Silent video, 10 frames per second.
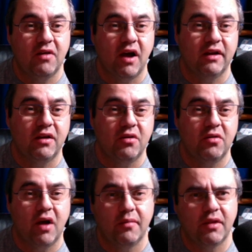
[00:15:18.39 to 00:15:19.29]
I
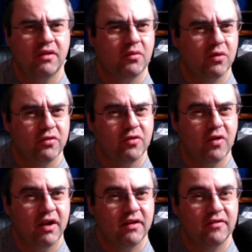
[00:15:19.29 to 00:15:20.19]
know I'm not the world's
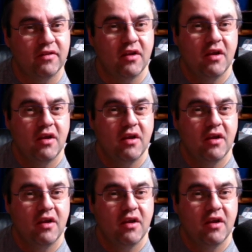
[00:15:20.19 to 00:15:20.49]
greatest